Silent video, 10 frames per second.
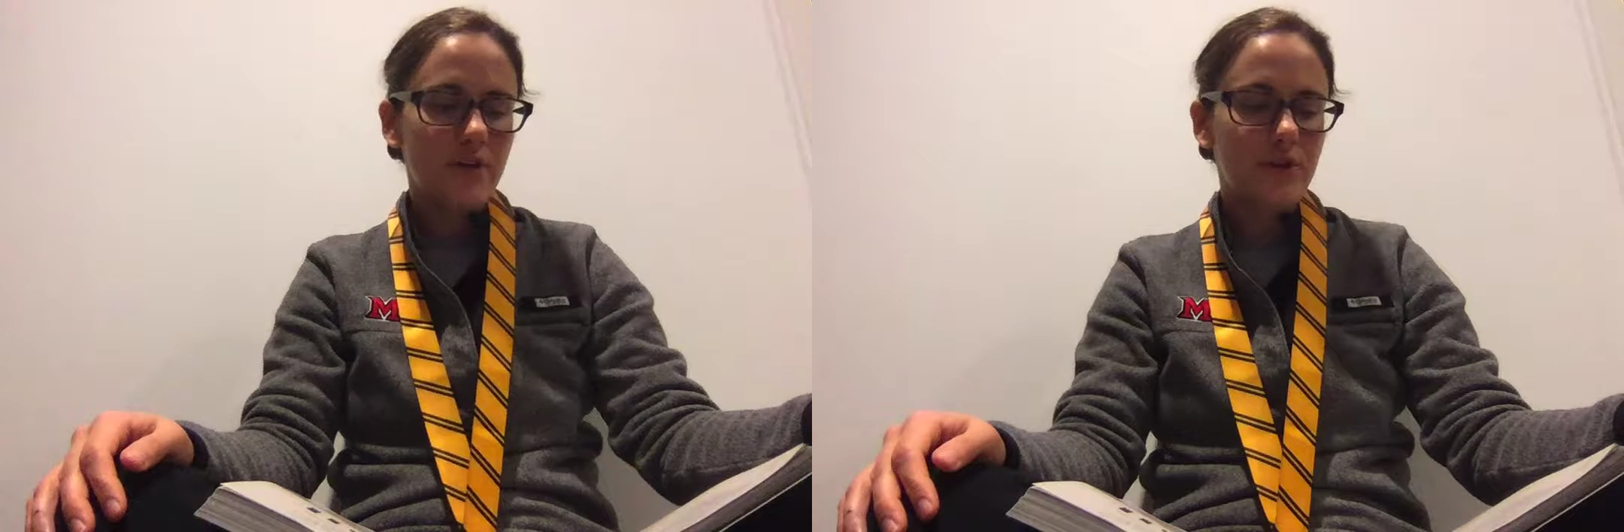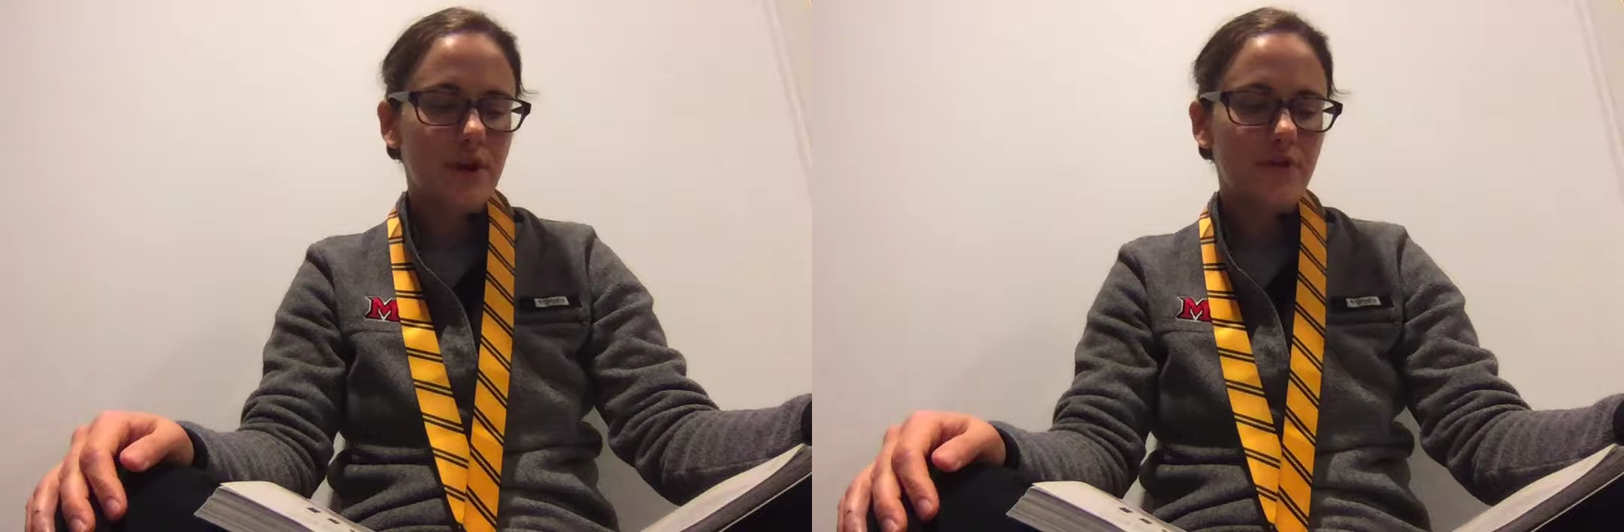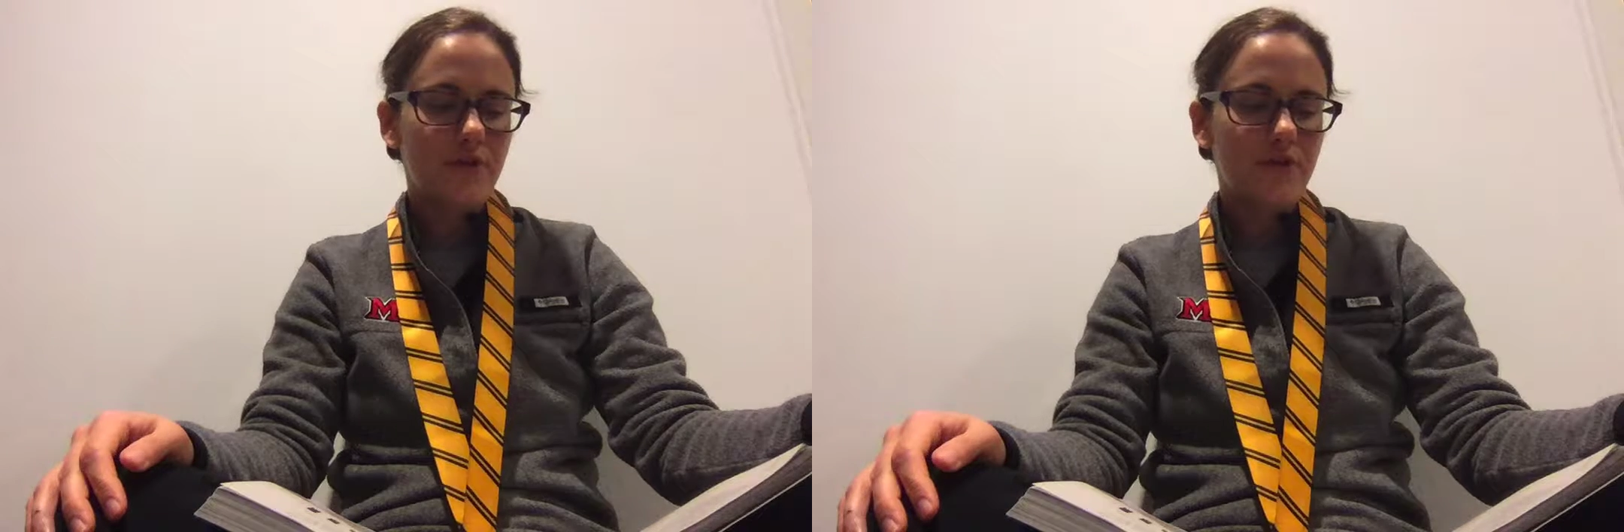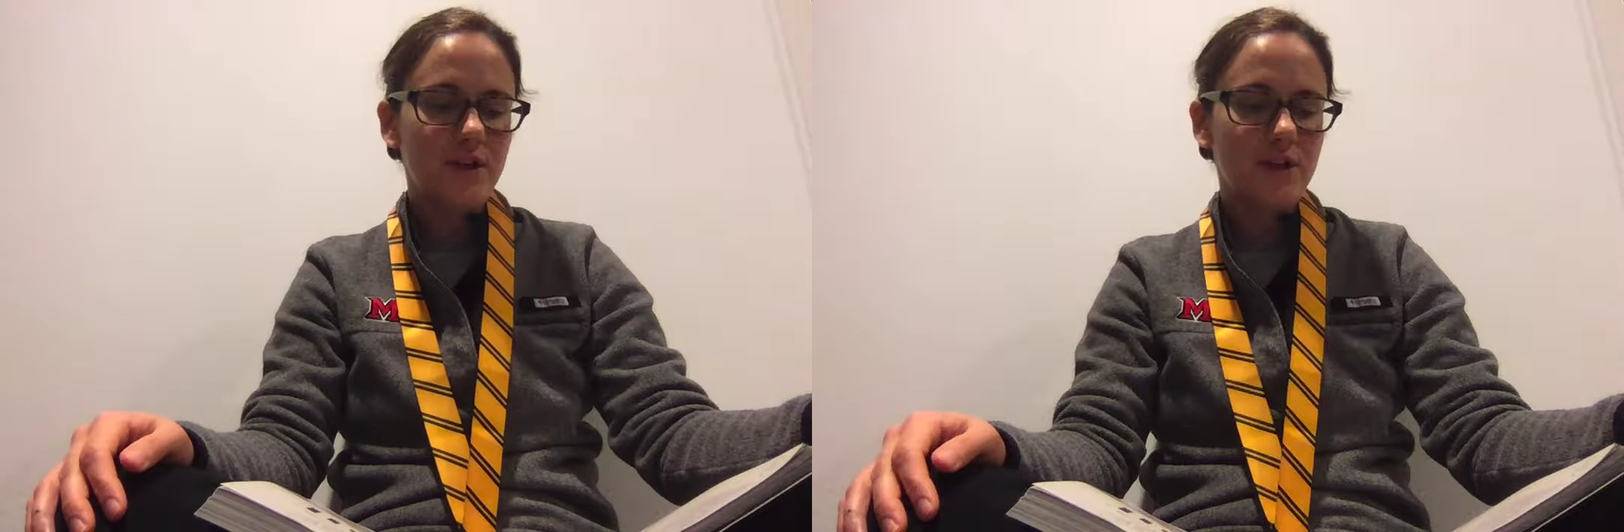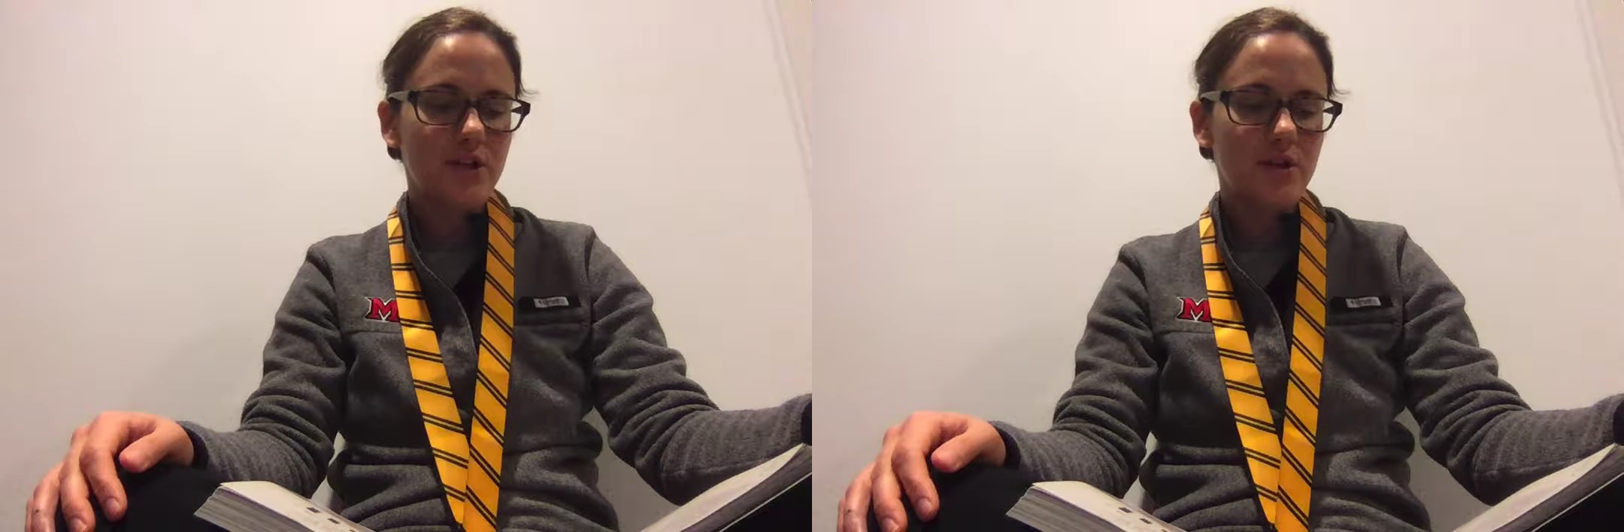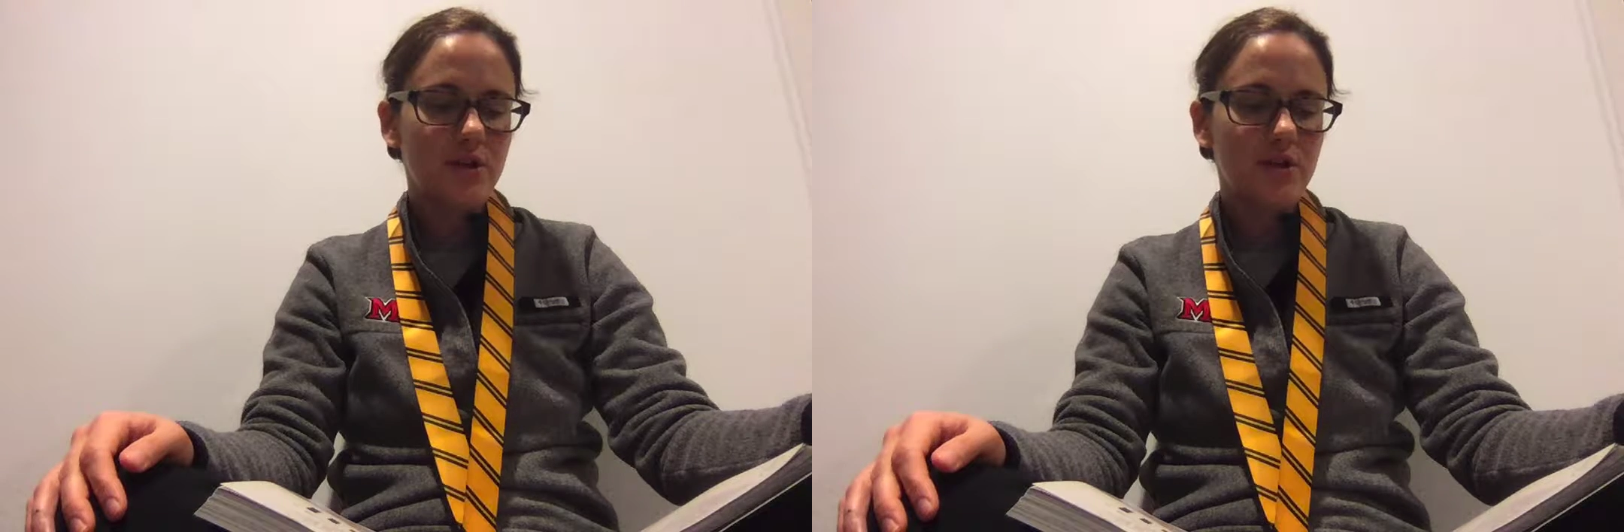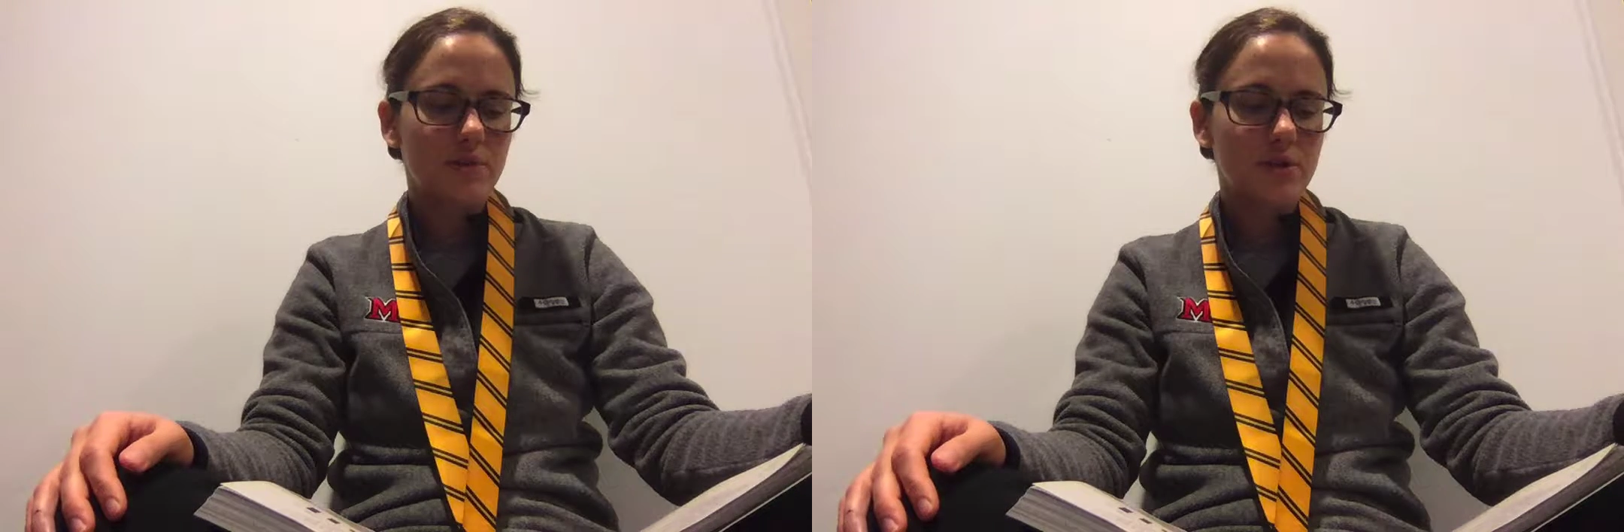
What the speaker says: your graphic features,